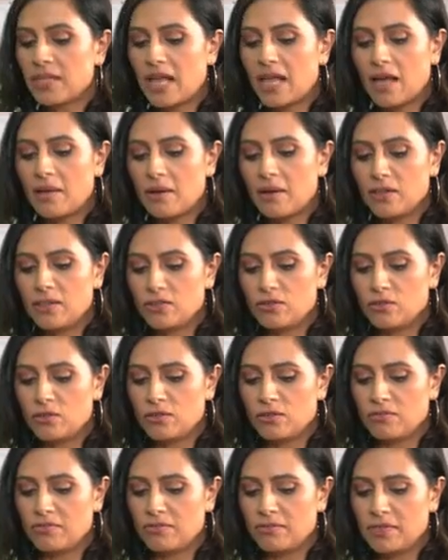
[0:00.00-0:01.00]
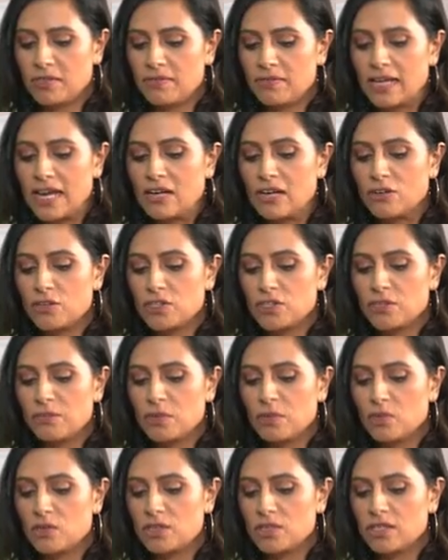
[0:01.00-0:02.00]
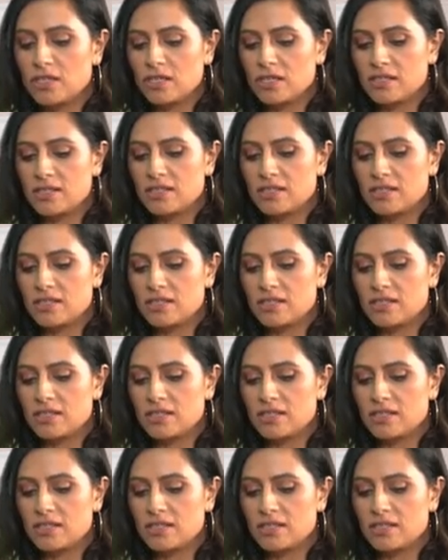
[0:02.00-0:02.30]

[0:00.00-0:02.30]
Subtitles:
that is very interesting, because